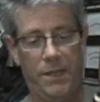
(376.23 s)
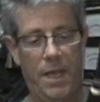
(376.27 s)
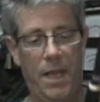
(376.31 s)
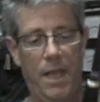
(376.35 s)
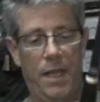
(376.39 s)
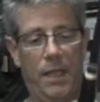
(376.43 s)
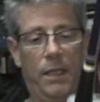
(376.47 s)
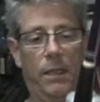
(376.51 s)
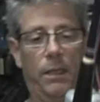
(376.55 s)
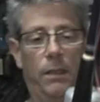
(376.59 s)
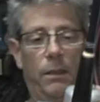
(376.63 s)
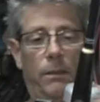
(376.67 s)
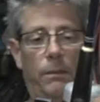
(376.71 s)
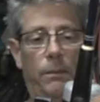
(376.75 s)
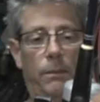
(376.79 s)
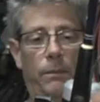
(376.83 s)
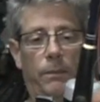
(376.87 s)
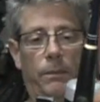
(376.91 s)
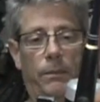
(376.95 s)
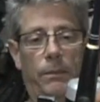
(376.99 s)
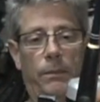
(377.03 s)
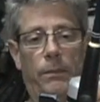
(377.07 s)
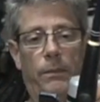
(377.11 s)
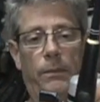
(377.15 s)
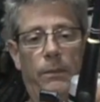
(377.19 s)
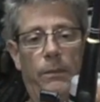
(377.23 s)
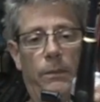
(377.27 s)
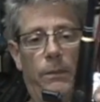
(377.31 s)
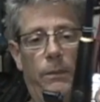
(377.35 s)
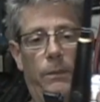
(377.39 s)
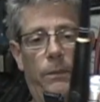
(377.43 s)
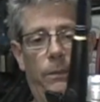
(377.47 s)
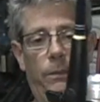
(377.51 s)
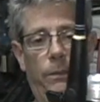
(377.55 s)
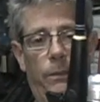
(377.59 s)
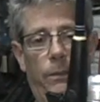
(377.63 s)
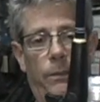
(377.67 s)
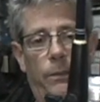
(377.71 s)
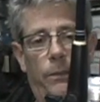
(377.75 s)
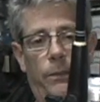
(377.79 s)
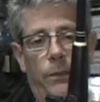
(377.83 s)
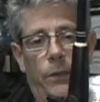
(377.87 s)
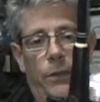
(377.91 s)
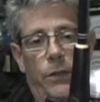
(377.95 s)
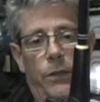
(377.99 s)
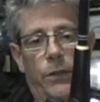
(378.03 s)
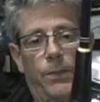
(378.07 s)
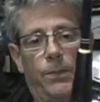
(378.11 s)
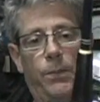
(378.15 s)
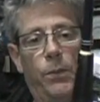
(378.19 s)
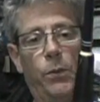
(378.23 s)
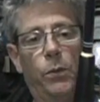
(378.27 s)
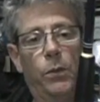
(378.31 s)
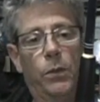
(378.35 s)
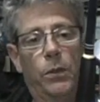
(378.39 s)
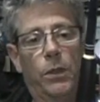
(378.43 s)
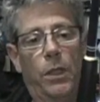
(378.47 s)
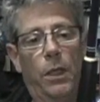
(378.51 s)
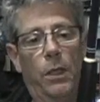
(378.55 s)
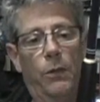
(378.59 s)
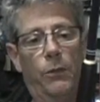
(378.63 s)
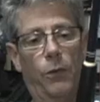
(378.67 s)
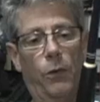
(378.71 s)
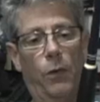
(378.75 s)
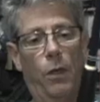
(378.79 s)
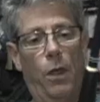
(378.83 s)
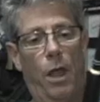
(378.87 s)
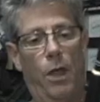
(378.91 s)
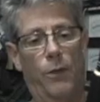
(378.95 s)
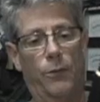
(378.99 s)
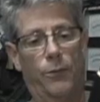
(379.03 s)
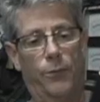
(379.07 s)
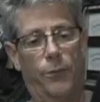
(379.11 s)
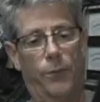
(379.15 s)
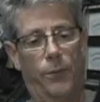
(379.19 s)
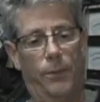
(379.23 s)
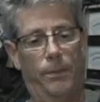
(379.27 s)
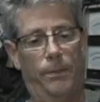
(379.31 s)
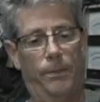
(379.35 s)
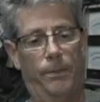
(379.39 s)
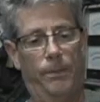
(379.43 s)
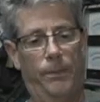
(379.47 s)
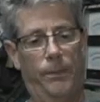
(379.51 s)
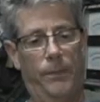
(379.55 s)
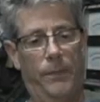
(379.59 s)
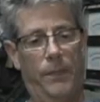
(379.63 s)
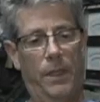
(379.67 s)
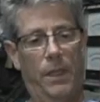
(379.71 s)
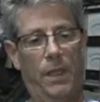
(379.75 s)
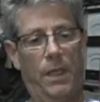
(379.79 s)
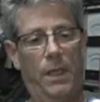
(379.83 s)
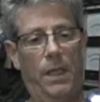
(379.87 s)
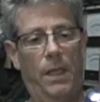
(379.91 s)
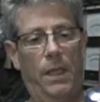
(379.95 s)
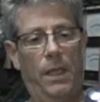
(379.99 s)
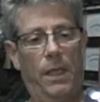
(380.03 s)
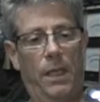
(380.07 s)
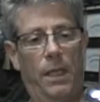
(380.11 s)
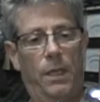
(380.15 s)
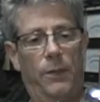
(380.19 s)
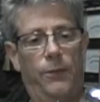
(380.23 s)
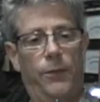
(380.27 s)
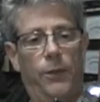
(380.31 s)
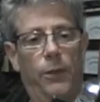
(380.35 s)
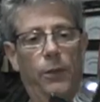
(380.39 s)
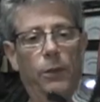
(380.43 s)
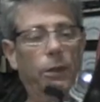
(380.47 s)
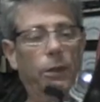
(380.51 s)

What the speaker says: take the spool cover off, and if you